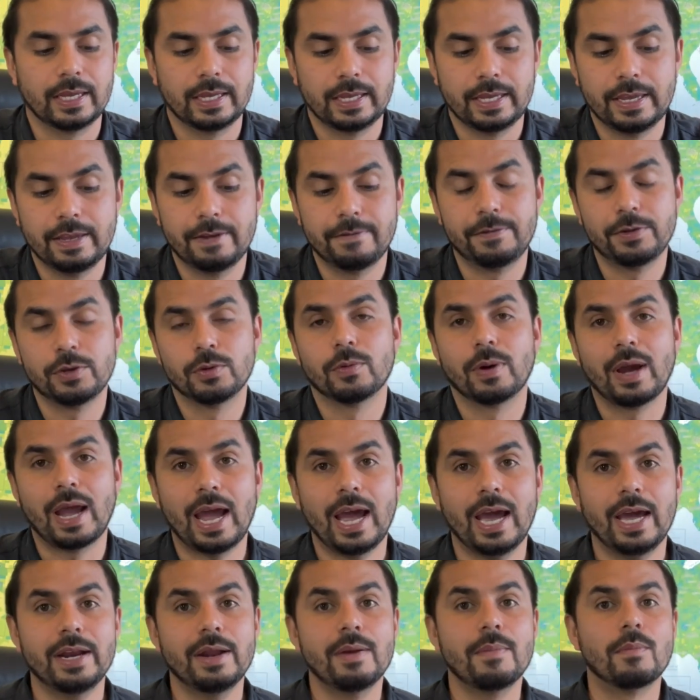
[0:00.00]
If you
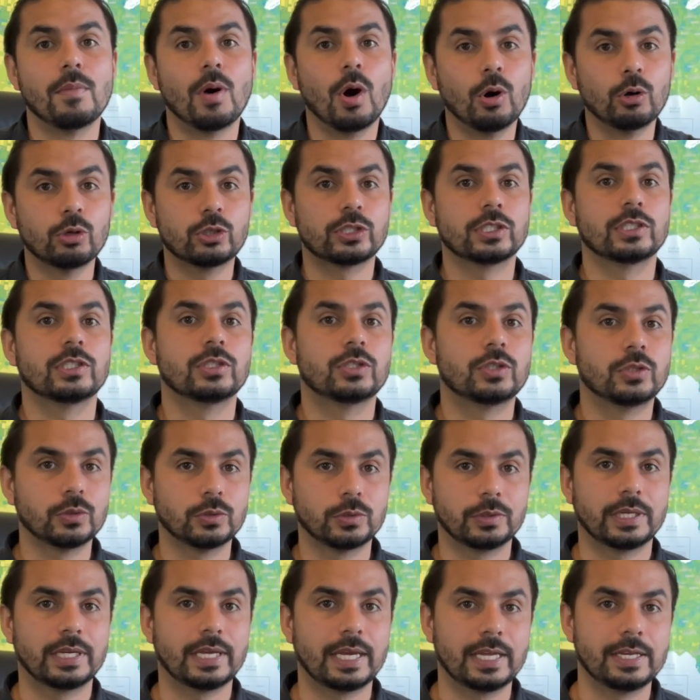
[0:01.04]
add emotion
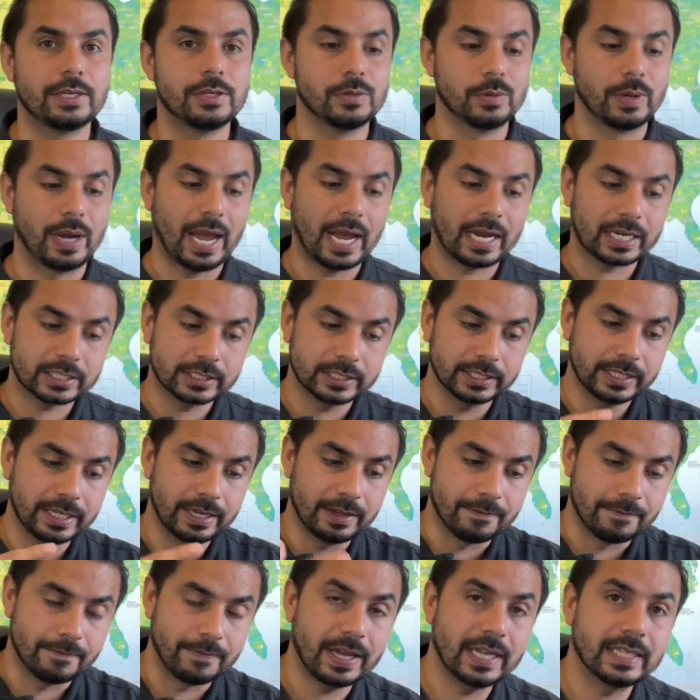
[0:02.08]
to it and you actually
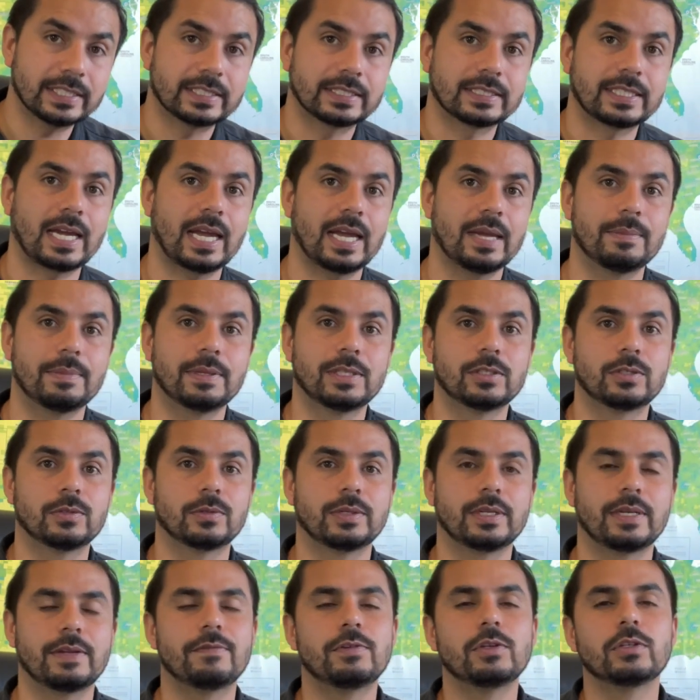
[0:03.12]
invest time
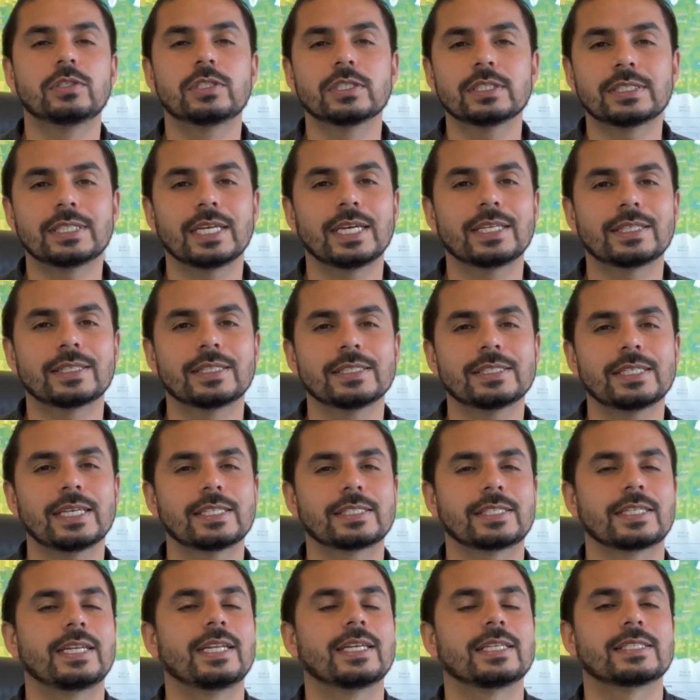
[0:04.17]
into it, if you just take this
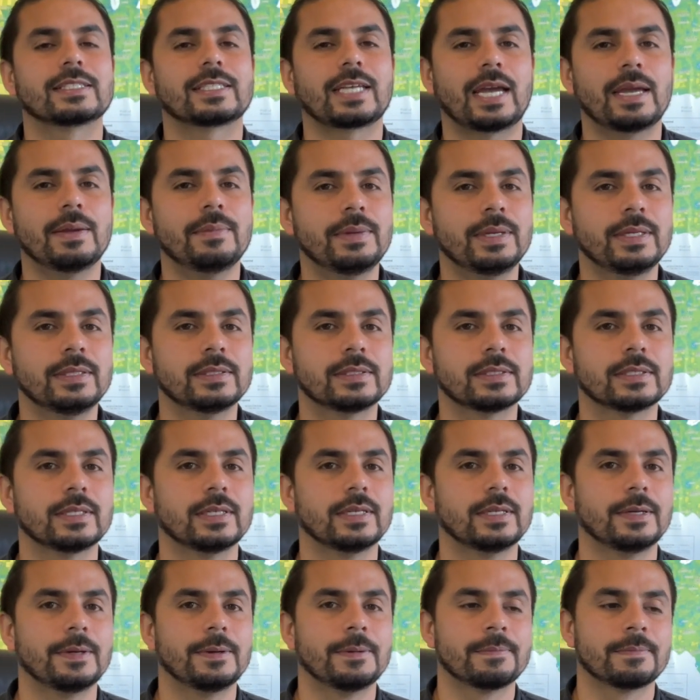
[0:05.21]
as an assignment,
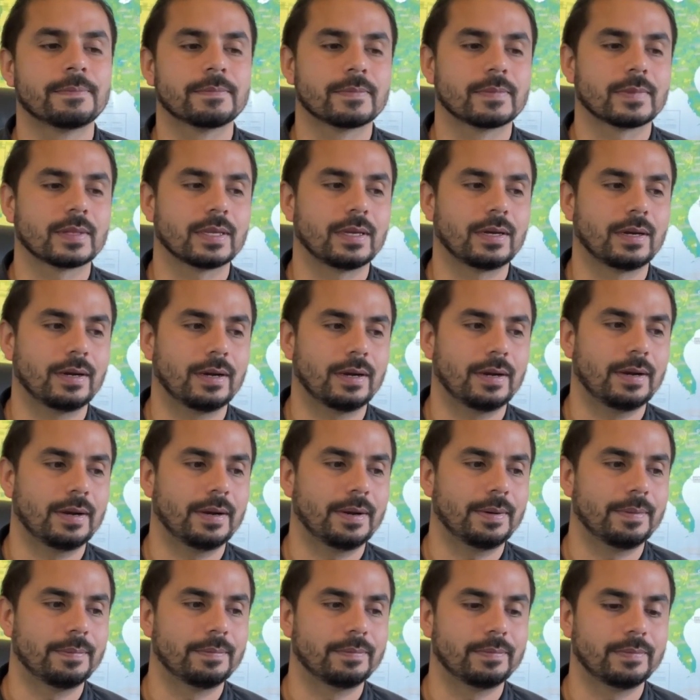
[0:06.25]

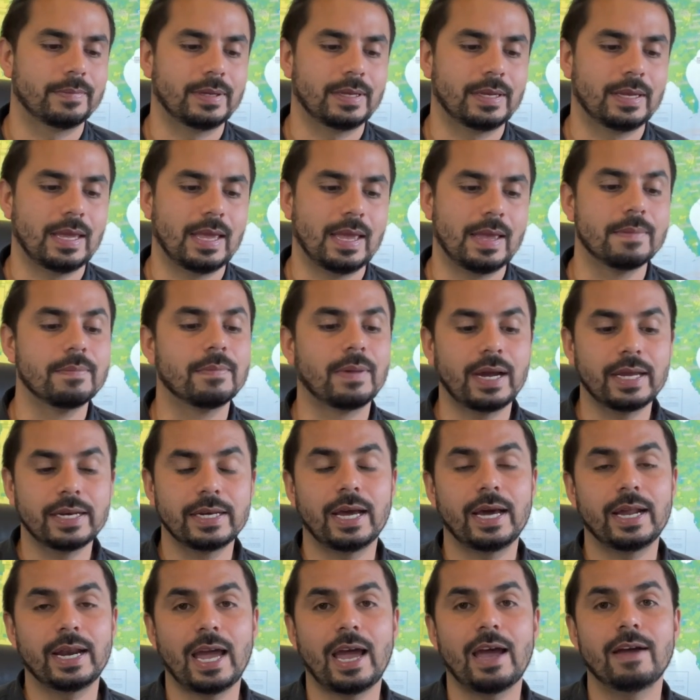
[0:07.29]
it might
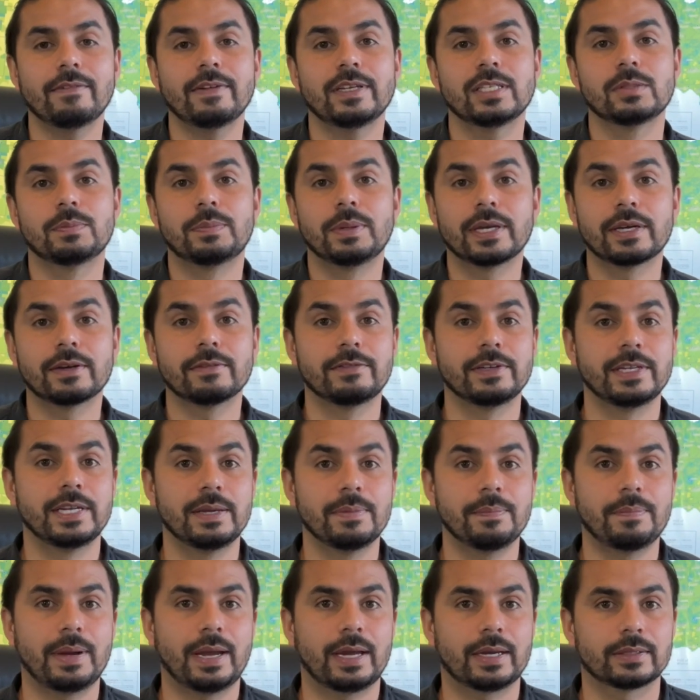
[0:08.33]
not have as big of an
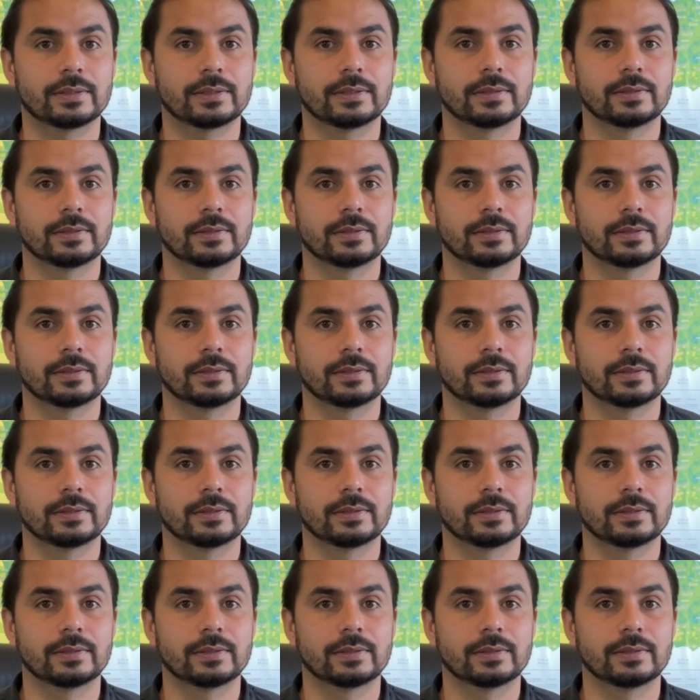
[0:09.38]
impact.